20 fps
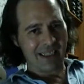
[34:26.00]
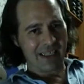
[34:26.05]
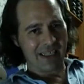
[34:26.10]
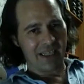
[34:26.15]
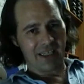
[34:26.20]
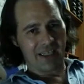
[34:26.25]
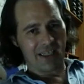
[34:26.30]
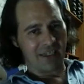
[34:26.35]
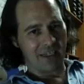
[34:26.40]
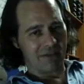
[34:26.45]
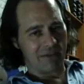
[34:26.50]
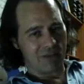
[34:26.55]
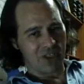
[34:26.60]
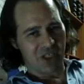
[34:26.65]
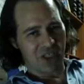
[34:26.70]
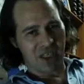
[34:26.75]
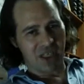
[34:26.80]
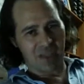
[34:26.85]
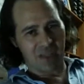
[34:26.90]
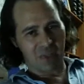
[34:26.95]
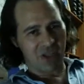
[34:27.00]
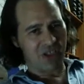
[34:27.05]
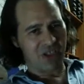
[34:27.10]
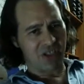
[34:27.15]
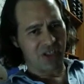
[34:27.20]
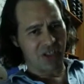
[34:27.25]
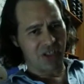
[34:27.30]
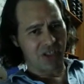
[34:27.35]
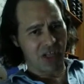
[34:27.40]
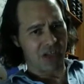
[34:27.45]
He gives a
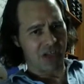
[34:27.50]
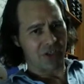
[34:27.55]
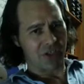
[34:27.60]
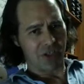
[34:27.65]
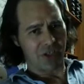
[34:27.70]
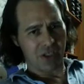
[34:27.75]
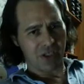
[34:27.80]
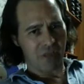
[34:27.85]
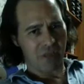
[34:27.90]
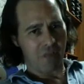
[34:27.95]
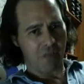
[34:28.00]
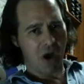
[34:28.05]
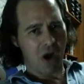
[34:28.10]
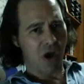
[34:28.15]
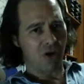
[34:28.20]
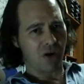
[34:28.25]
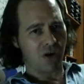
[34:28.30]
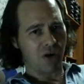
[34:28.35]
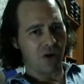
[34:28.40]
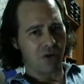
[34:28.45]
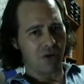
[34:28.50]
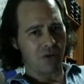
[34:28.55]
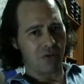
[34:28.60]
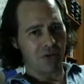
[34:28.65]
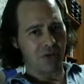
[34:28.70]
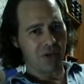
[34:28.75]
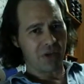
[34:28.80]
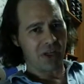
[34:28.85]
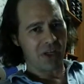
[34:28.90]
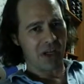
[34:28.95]
presentation
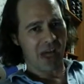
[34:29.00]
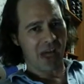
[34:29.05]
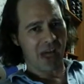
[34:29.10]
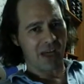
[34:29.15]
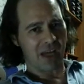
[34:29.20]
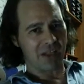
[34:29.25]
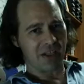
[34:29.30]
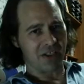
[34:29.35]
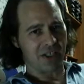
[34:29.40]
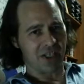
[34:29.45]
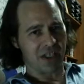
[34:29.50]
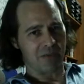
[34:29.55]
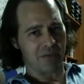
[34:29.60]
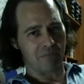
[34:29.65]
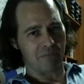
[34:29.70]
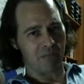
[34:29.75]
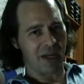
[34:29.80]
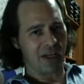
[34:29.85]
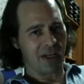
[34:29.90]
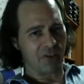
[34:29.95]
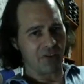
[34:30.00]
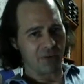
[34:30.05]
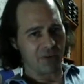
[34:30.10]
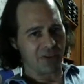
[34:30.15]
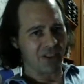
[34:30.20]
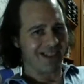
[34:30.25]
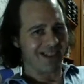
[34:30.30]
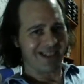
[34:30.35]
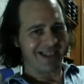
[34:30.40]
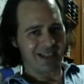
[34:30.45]
tomorrow. He has a banquet
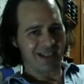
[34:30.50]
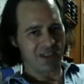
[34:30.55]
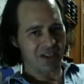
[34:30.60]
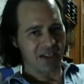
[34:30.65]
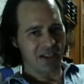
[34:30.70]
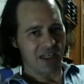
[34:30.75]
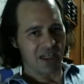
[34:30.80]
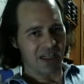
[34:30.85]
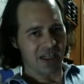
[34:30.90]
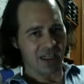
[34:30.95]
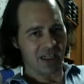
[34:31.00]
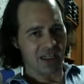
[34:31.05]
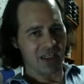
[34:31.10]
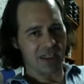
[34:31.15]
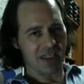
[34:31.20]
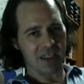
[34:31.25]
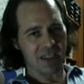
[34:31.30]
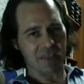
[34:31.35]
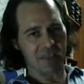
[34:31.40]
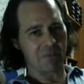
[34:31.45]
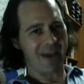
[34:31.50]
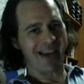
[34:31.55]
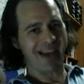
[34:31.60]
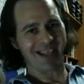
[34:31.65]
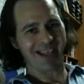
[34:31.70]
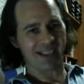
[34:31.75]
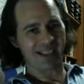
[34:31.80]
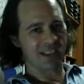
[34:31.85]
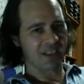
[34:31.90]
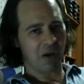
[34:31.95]
the next day. He's
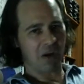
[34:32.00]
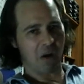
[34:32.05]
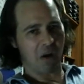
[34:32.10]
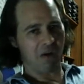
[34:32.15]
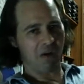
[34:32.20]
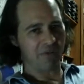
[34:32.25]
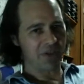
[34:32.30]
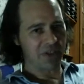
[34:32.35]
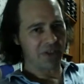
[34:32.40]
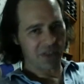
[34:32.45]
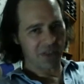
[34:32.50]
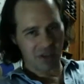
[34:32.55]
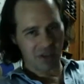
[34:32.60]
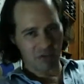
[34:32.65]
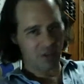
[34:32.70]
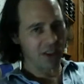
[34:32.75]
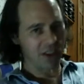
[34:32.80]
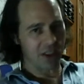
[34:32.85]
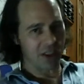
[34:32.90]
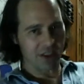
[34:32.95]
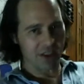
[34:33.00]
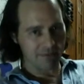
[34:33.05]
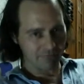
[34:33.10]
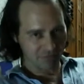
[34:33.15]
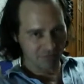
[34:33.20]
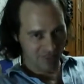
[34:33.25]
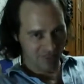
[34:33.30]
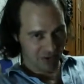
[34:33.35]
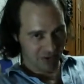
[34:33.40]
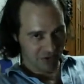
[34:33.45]
back in the office in a week.
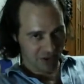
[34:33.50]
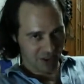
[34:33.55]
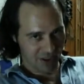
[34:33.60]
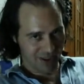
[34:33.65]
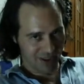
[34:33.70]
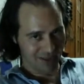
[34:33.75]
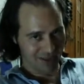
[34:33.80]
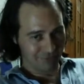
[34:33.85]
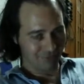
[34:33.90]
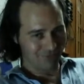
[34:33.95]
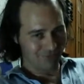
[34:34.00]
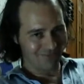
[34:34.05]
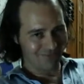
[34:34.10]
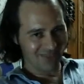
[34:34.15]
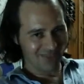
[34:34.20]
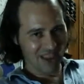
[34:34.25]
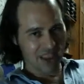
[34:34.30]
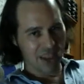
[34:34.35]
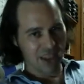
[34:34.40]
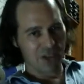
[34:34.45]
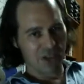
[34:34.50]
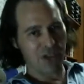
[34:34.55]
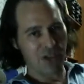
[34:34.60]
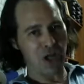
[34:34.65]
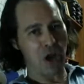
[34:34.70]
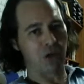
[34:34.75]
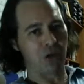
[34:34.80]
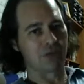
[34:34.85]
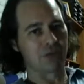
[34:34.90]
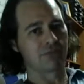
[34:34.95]
Okay?
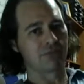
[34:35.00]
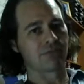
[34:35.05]
So